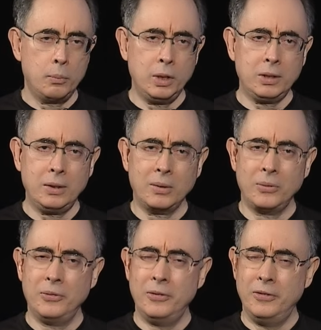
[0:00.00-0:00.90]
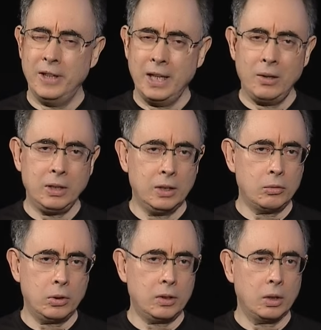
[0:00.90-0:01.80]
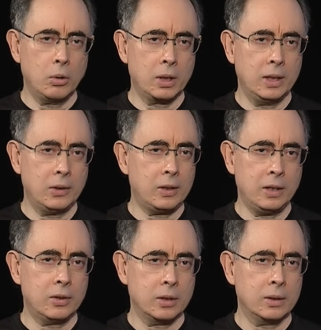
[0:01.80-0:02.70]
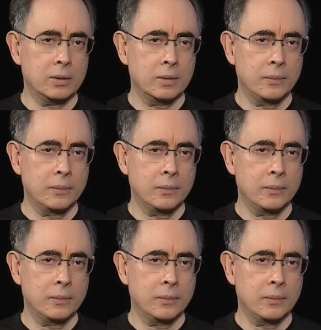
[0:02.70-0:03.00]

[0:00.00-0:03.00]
Bridgit's a very interesting organization.